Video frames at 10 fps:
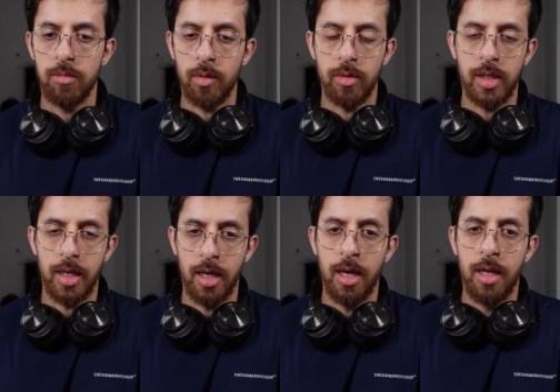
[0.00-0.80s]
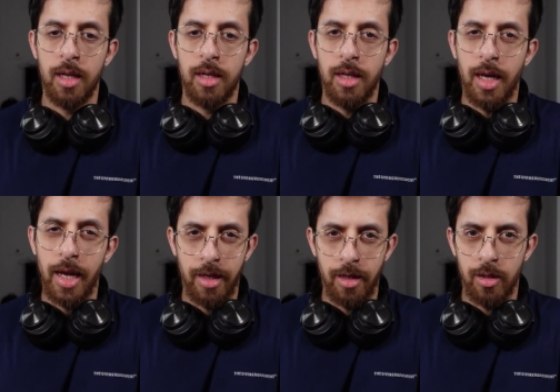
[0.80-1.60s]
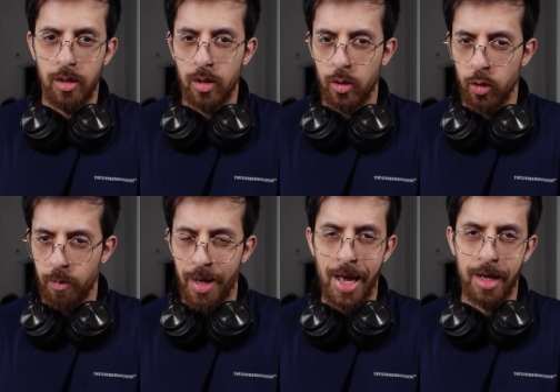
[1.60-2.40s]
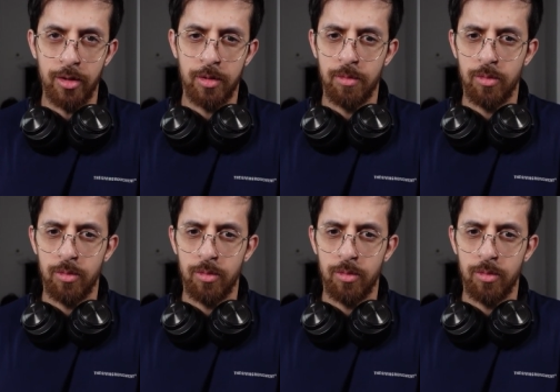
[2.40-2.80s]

They will say, hey, you're bad.